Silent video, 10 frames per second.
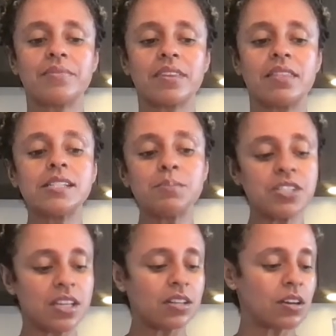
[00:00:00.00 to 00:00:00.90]
this
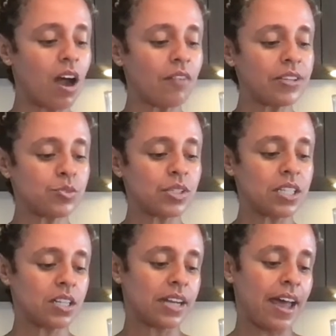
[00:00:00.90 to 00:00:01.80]
particular coffee is really
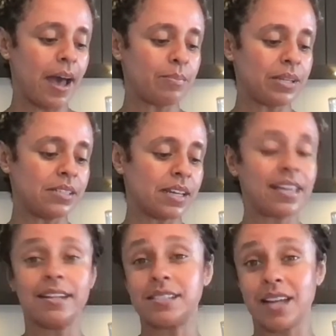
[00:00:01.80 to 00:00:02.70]
good. I happen,
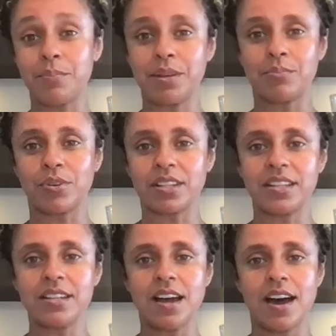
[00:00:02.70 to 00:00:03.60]
again, to not be in
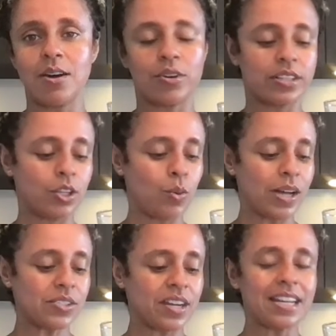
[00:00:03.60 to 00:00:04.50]
Brooklyn or in the
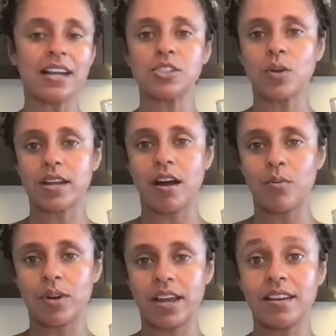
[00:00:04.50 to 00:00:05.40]
US right now, so I got
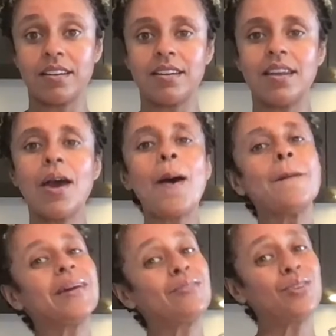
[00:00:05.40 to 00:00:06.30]
what I could.
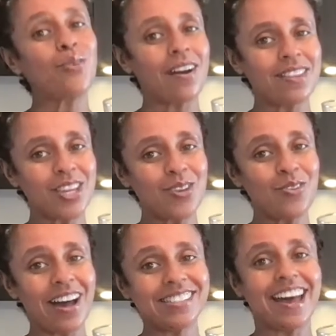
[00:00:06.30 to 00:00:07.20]
But if you are in the
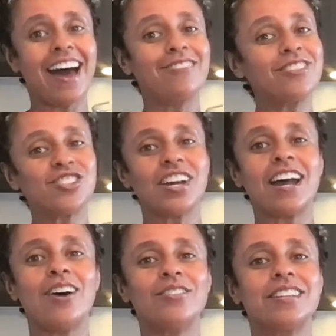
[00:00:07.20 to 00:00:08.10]
US, I have to shout
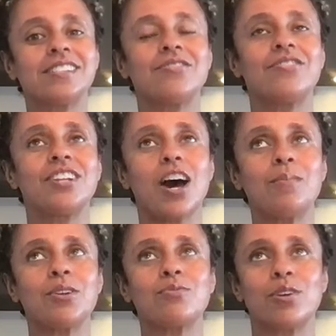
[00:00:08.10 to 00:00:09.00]
out this
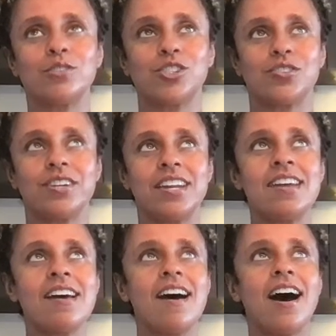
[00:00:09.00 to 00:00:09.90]
phenomenal roastery.
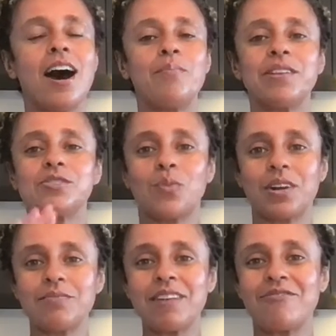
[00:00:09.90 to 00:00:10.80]
So one of
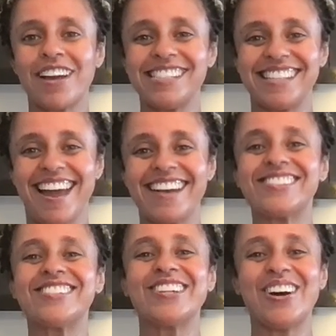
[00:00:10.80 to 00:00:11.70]
my friends,
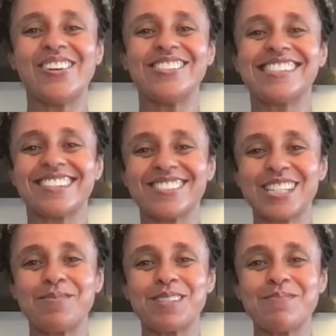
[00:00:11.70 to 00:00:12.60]
she owns Little
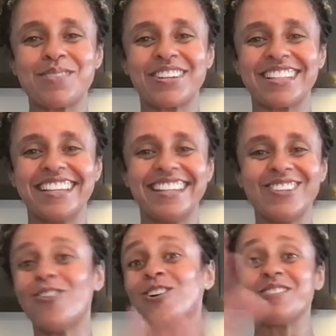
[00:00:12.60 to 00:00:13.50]
Skips in Brooklyn,
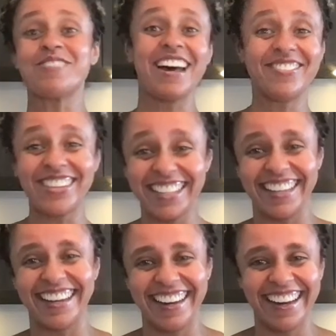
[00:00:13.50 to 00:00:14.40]
all of them.
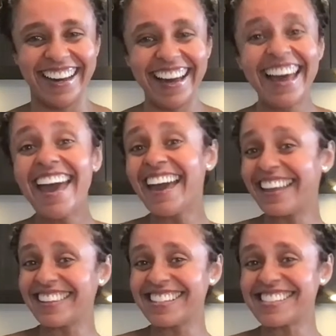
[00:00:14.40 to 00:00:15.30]
Hey,
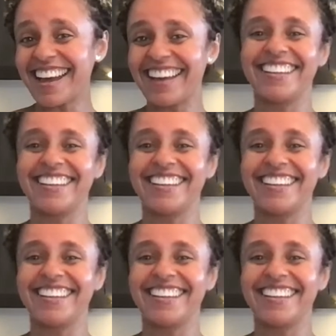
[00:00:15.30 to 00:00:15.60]
Linda.